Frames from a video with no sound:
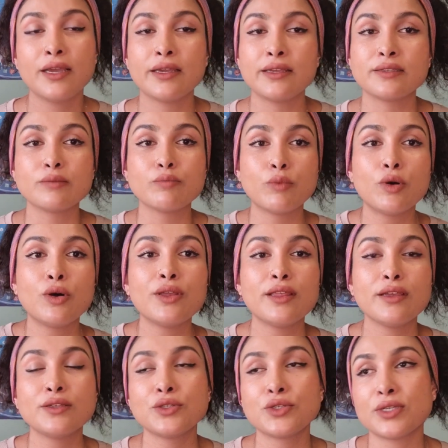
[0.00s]
It's more
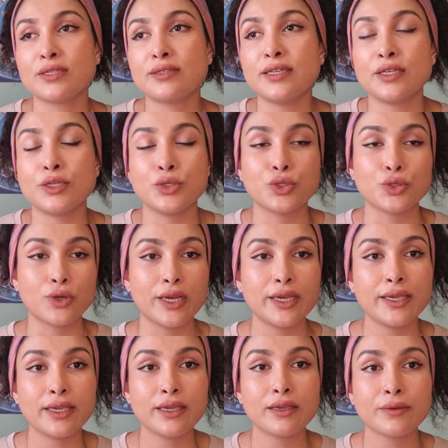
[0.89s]
than just
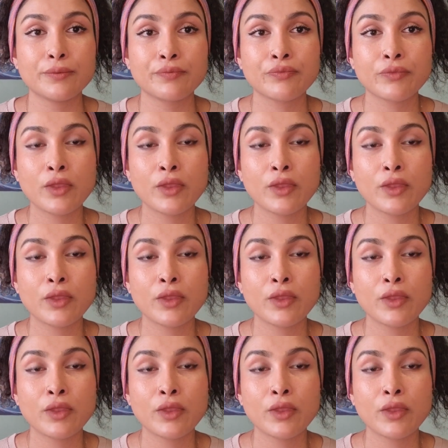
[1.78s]
enjoying.